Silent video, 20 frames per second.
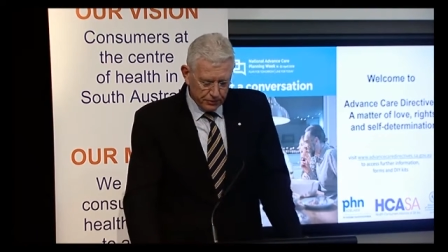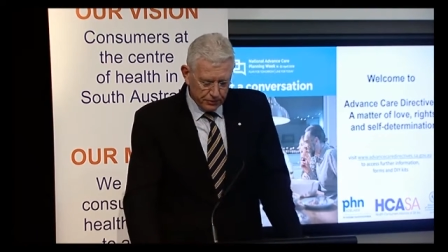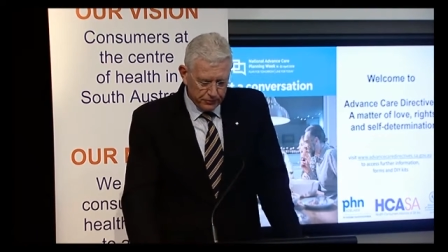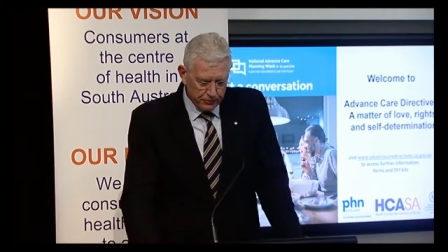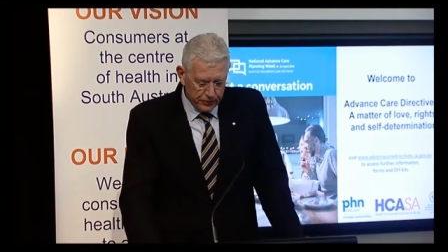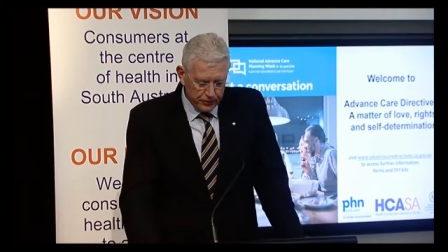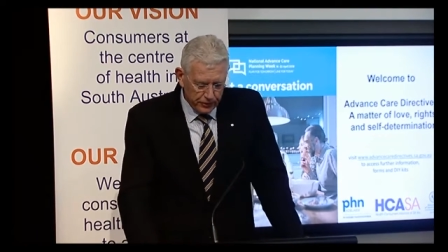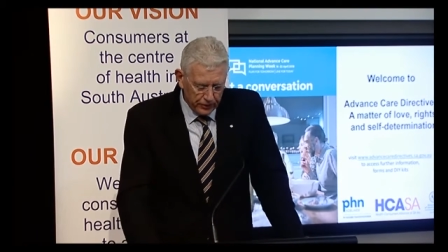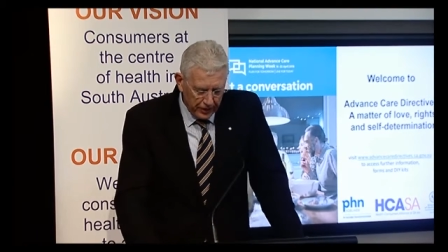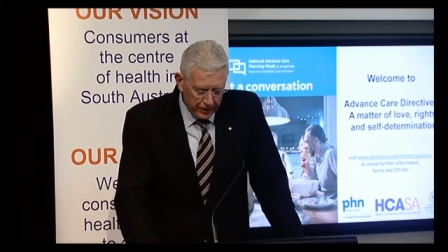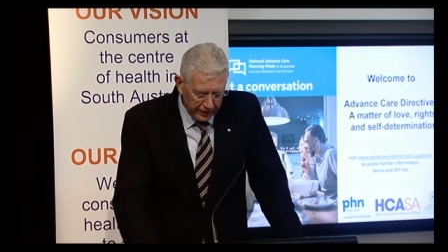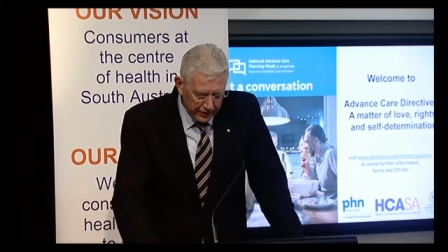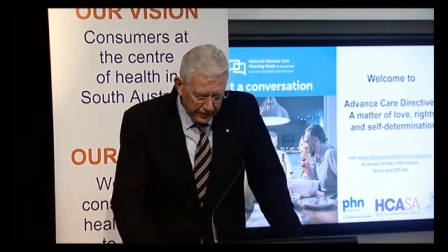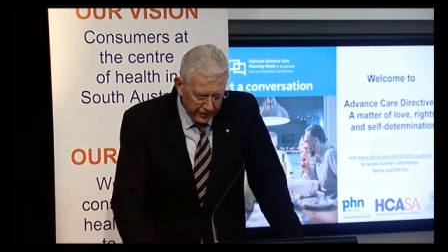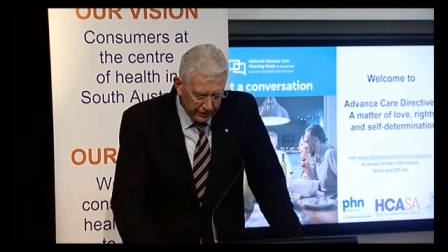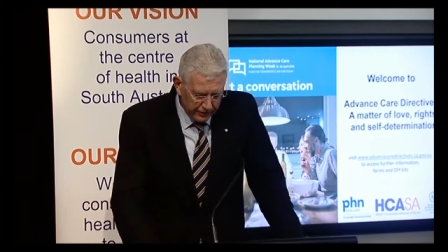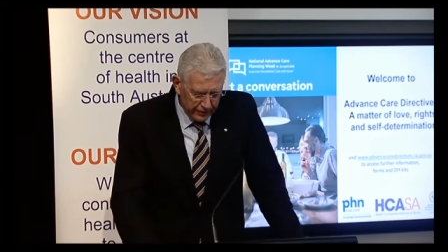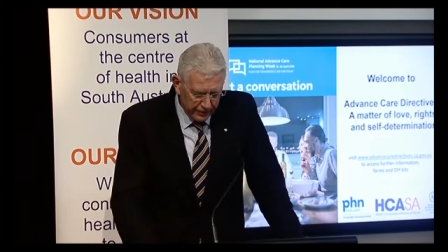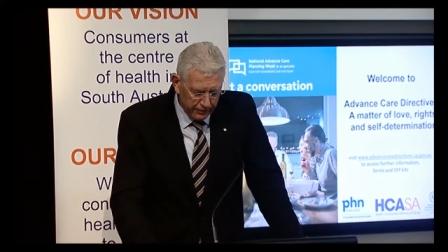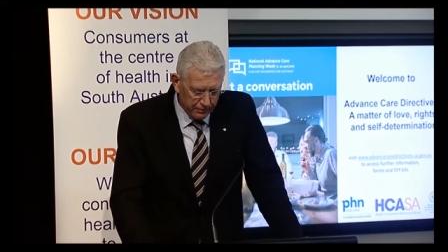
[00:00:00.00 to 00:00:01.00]
feel like
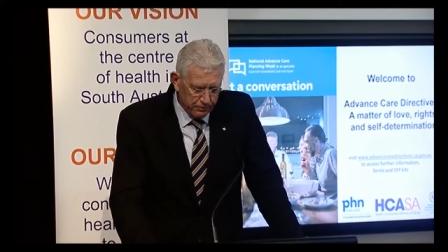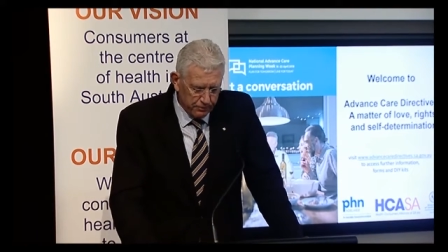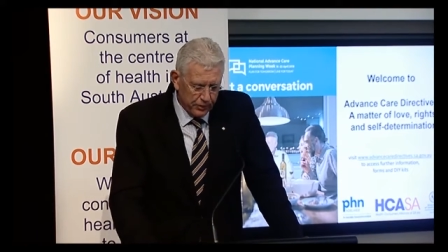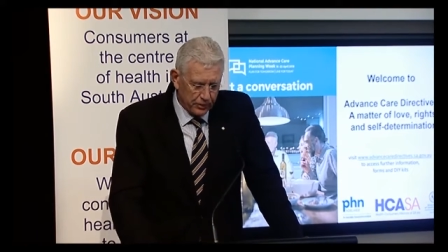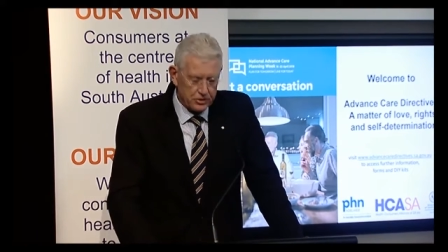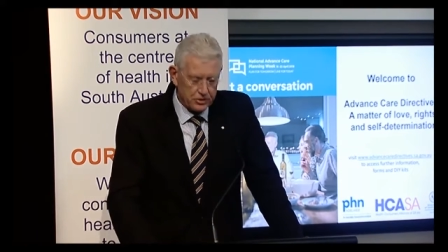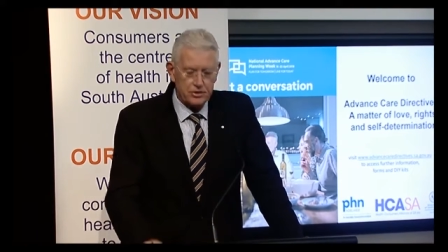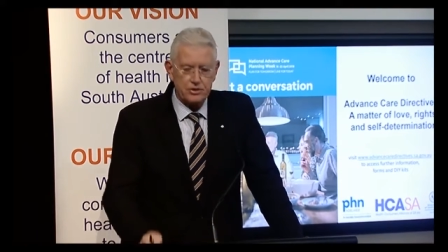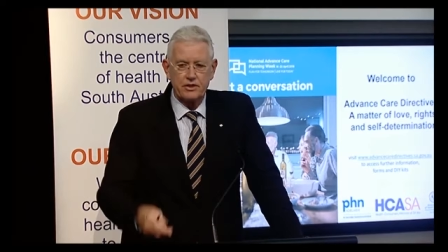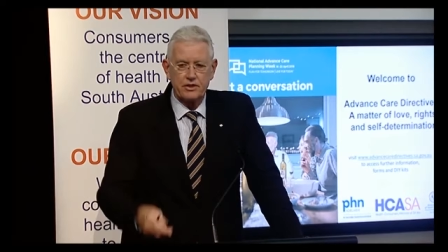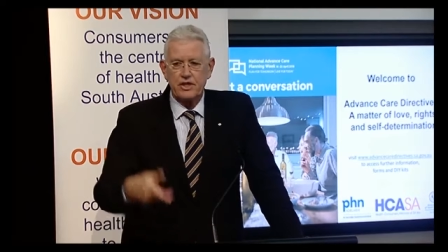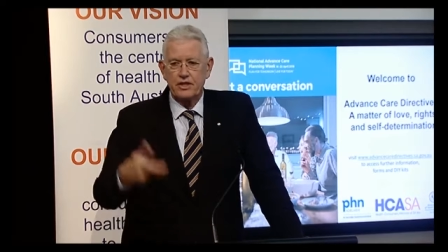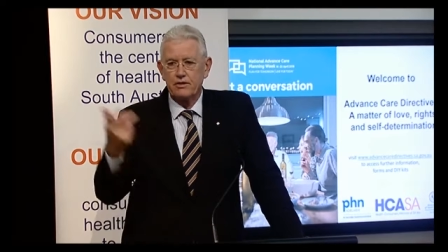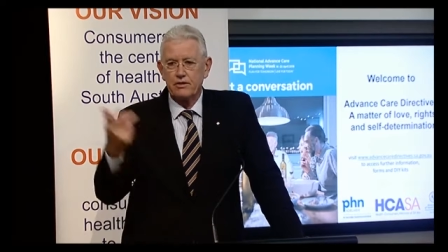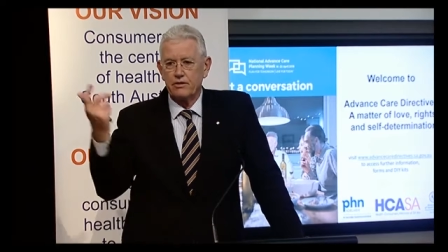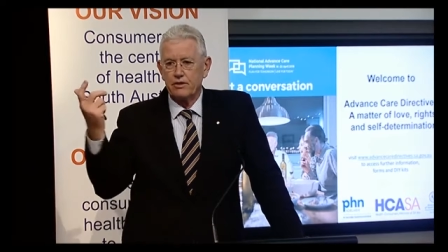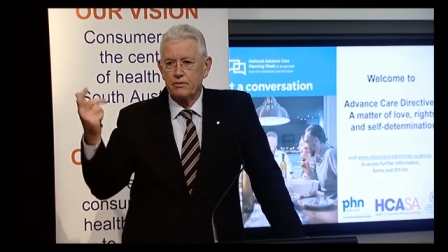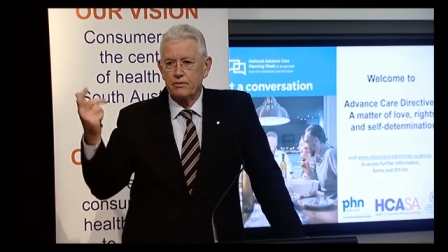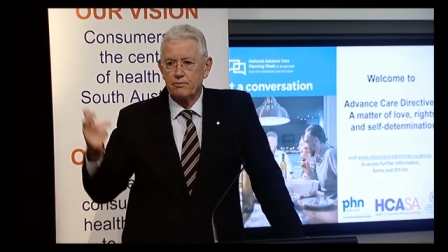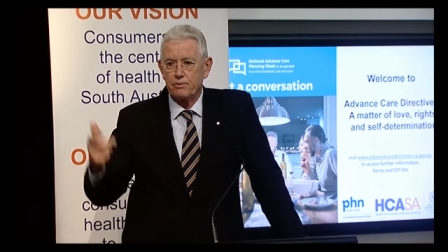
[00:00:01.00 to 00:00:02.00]
they're an imposter, they
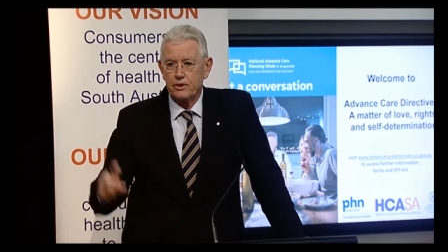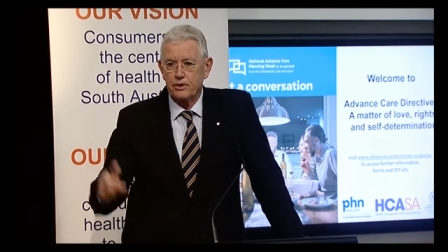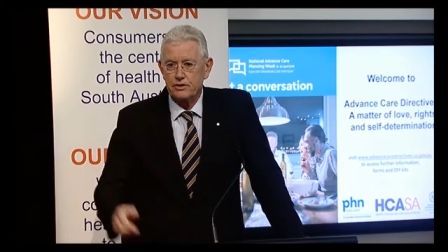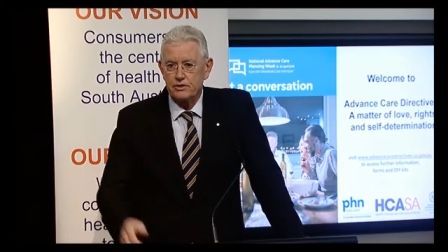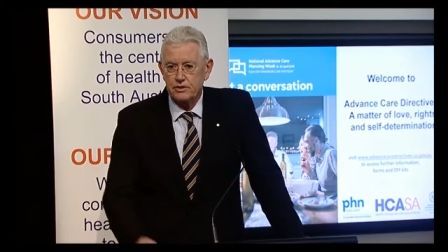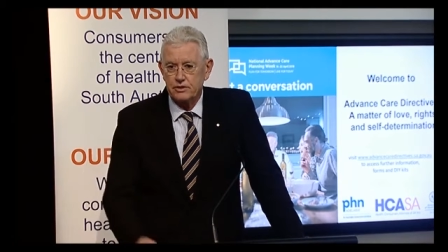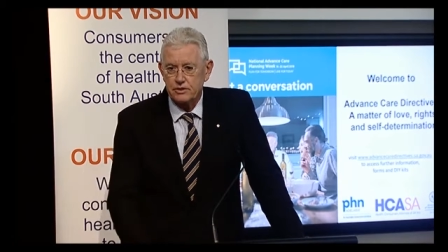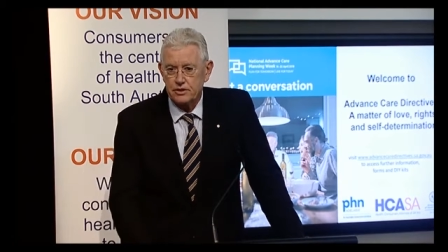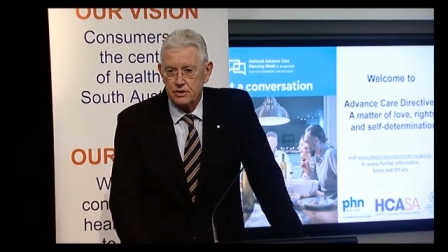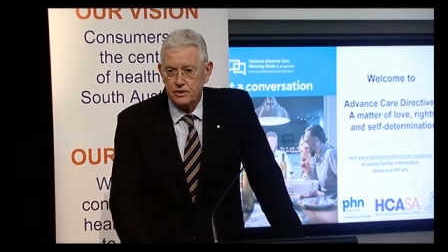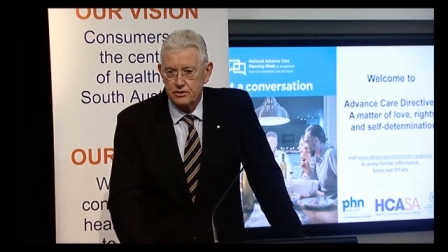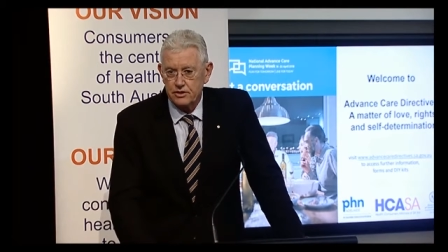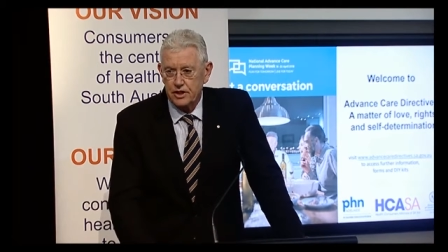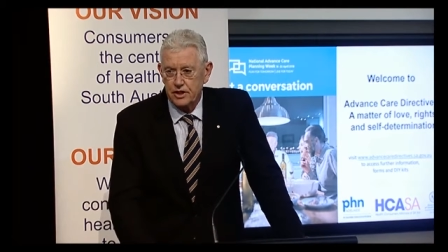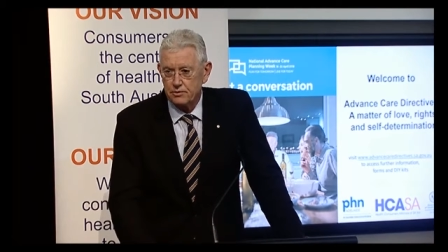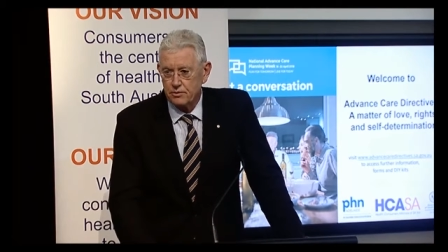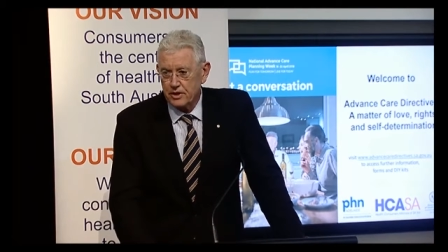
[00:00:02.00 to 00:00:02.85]
call it imposter syndrome.